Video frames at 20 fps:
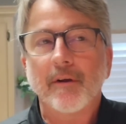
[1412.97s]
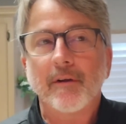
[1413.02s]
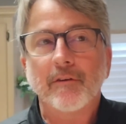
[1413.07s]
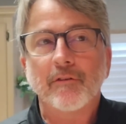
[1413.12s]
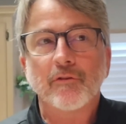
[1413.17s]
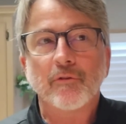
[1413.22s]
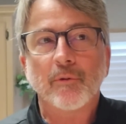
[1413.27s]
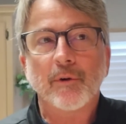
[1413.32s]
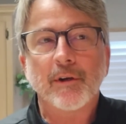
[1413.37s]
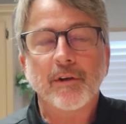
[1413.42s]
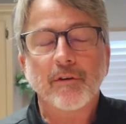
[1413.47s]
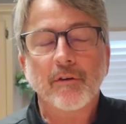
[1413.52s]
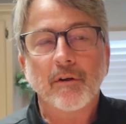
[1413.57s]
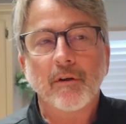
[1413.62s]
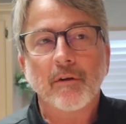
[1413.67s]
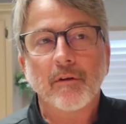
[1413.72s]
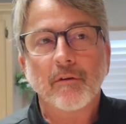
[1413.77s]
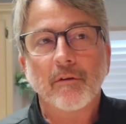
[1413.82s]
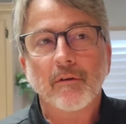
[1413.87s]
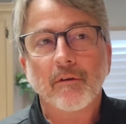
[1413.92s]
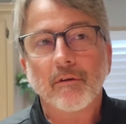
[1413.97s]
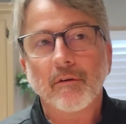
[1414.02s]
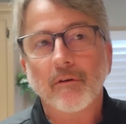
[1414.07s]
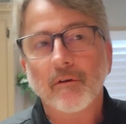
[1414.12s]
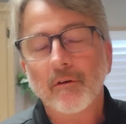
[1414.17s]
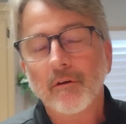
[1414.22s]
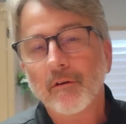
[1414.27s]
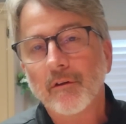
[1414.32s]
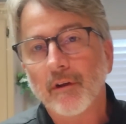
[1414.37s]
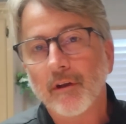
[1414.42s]
enjoyed
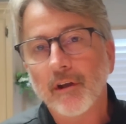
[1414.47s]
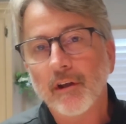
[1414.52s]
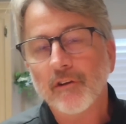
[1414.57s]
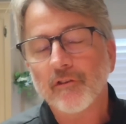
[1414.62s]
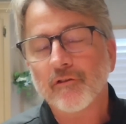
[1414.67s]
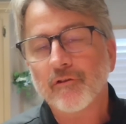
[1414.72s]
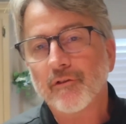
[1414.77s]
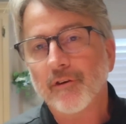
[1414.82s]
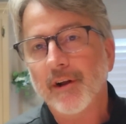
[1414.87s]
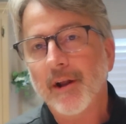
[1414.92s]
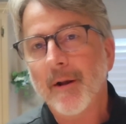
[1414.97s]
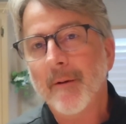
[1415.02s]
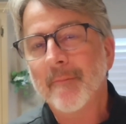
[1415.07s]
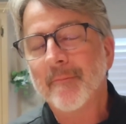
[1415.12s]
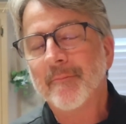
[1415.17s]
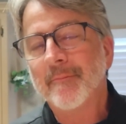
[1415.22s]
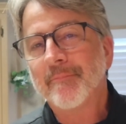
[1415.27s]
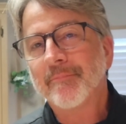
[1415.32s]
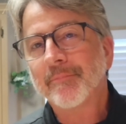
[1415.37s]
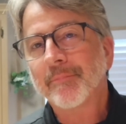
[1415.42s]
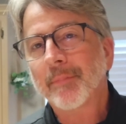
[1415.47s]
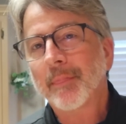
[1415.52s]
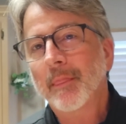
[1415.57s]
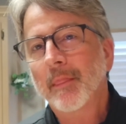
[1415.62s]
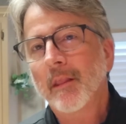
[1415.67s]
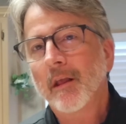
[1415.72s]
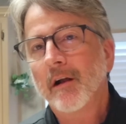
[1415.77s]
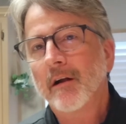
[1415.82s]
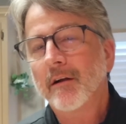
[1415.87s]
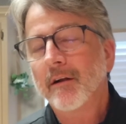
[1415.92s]
the history
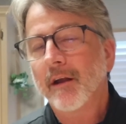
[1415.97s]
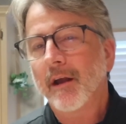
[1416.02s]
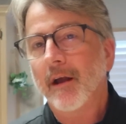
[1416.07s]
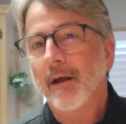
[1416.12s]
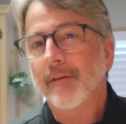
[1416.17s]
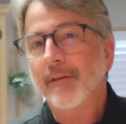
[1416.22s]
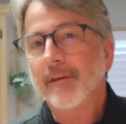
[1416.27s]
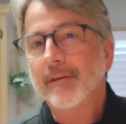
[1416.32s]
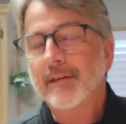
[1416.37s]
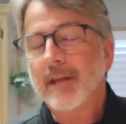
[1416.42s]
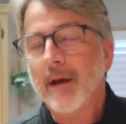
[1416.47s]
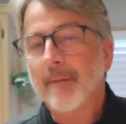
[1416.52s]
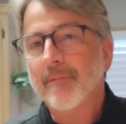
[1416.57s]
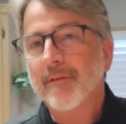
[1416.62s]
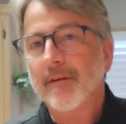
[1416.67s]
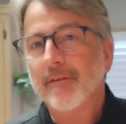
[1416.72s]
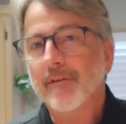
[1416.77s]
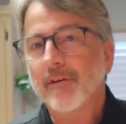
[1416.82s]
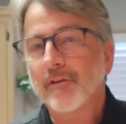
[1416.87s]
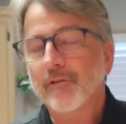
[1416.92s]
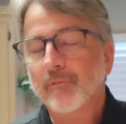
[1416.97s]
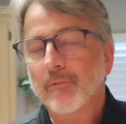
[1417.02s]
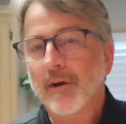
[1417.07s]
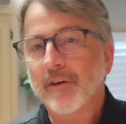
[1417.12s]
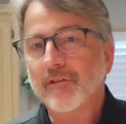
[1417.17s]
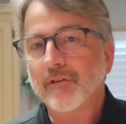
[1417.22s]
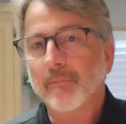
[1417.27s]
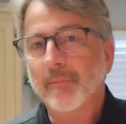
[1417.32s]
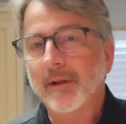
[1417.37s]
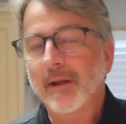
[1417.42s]
and the depth of this
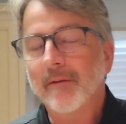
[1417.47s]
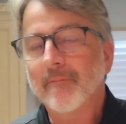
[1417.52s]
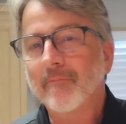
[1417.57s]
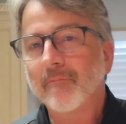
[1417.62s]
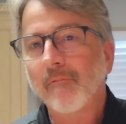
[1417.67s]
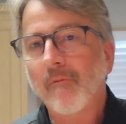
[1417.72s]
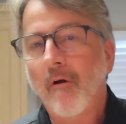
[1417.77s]
recipe,